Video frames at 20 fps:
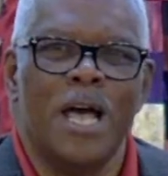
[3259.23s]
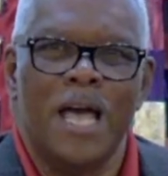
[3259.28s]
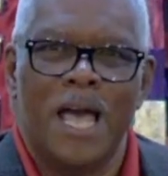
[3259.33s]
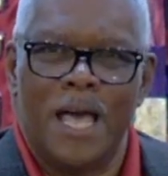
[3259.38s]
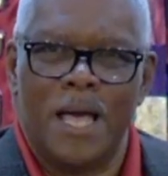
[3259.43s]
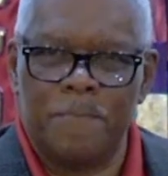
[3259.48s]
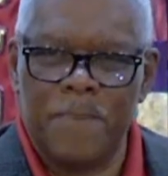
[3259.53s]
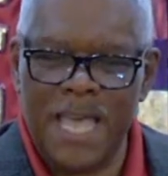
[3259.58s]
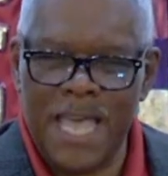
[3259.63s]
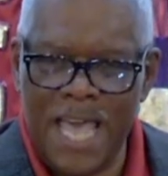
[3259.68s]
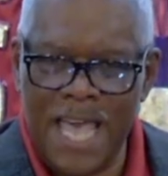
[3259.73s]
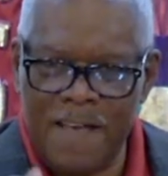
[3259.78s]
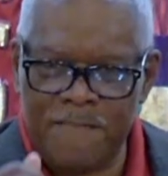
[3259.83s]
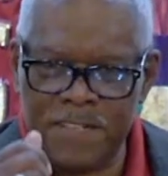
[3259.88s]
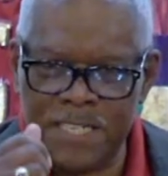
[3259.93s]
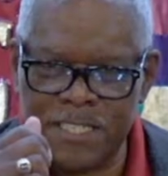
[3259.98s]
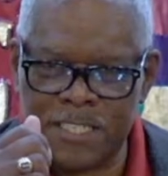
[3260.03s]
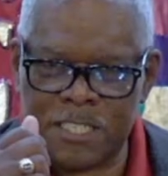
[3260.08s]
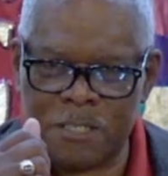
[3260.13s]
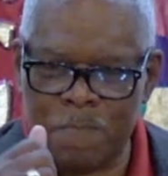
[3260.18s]
and may
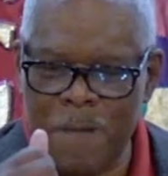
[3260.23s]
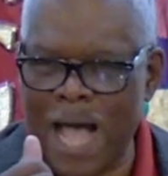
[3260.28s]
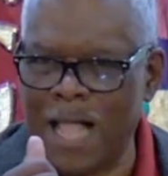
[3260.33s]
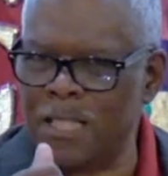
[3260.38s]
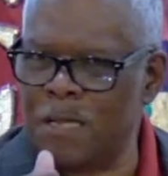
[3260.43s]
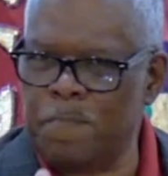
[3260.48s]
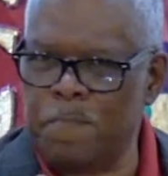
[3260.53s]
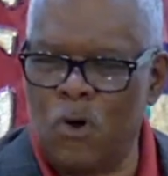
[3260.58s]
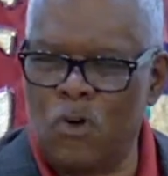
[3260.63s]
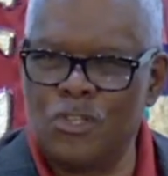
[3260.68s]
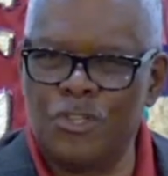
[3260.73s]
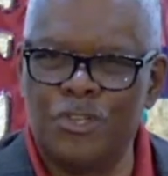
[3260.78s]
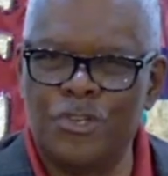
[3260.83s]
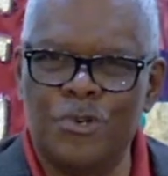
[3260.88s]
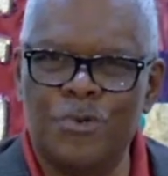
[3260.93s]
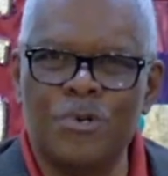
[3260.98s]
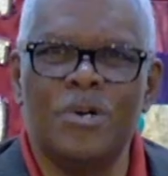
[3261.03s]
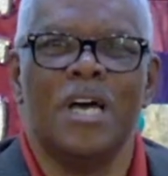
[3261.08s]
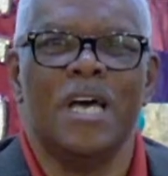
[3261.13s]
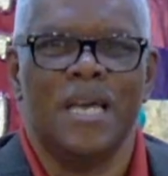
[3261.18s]
heaven smile upon
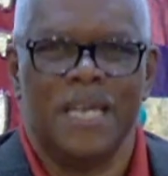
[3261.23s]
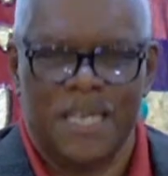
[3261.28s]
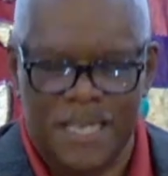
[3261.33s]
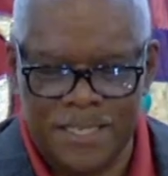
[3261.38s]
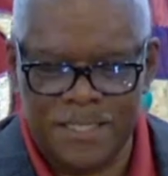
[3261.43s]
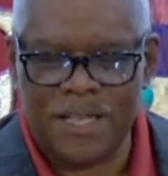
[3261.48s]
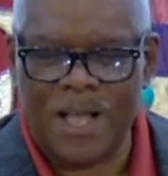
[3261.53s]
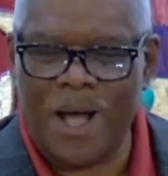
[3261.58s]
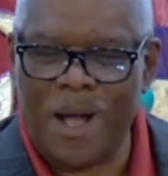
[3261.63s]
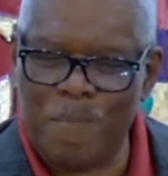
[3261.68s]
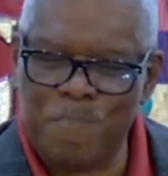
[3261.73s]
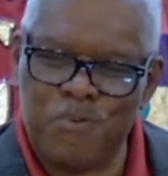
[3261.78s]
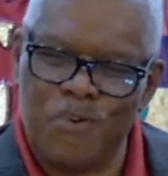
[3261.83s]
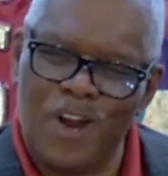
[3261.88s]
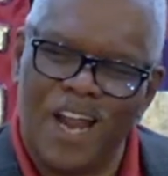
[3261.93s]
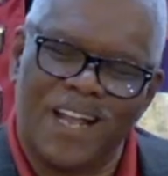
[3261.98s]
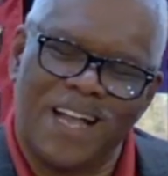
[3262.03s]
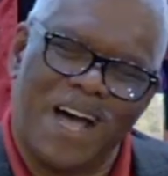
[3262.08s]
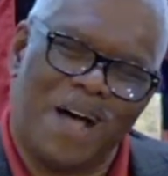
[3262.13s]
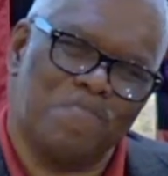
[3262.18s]
you, is our
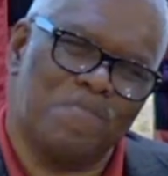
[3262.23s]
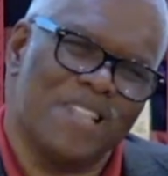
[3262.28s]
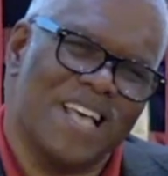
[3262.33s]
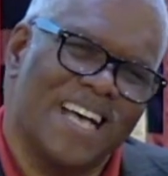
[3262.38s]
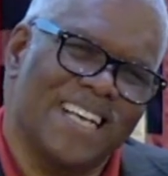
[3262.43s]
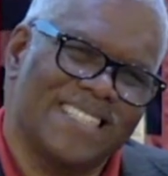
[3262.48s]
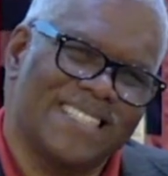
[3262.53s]
prayer. God bless.